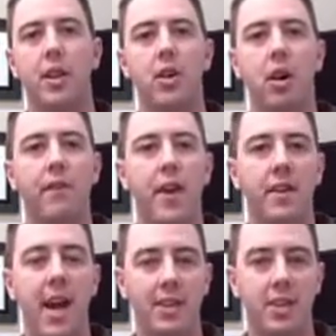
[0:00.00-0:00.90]
there's a thing
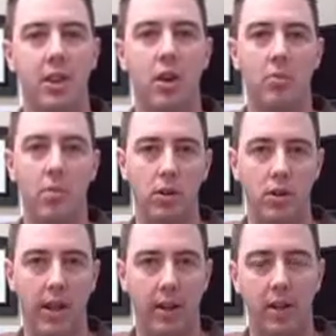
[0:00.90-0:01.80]
called
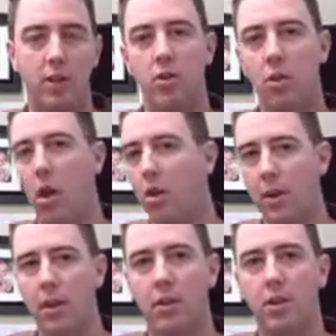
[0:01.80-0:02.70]
Fantastico, most likely. You
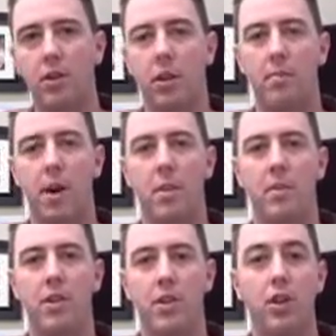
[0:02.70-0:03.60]
scroll all the way to the
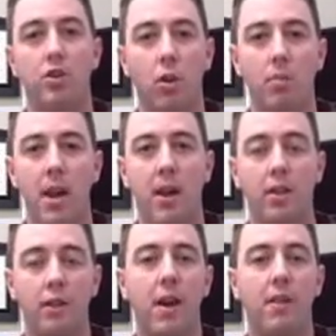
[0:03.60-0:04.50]
bottom in your control
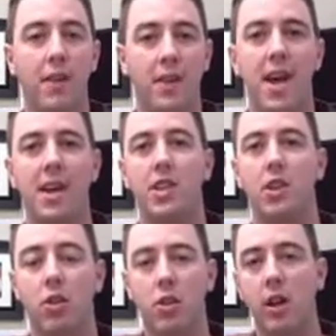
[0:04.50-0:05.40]
panel and you'll find
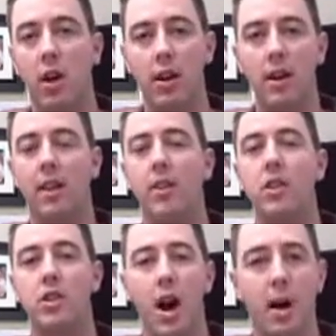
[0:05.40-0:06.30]
Fantastico. Click on
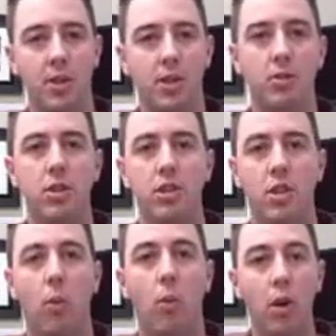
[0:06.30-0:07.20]
it, and then there's an option
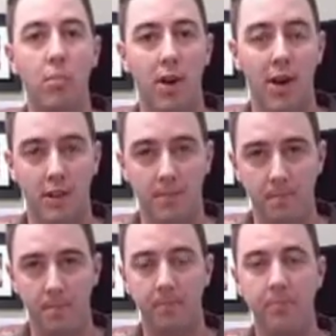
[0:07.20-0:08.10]
to install
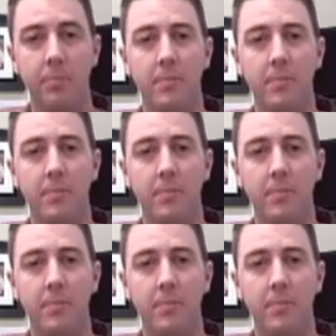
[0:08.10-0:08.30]
WordPress.